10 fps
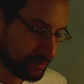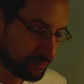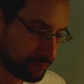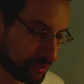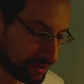
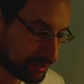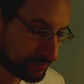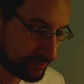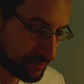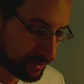
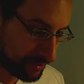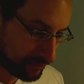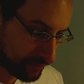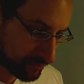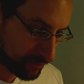welcome
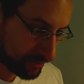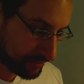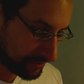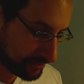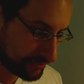
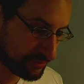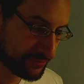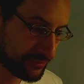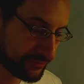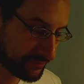everyone to
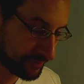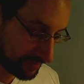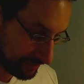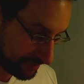this maybe